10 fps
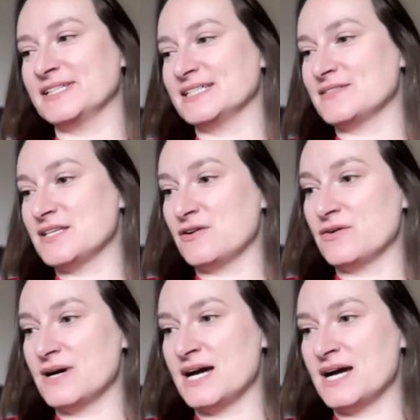absolutely.
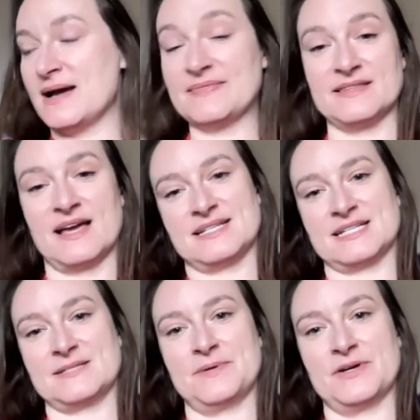So at the
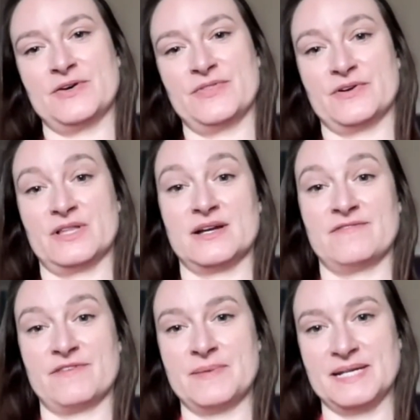last expo, there were a
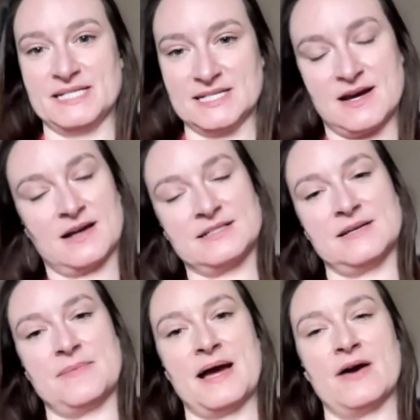lot of amazing talks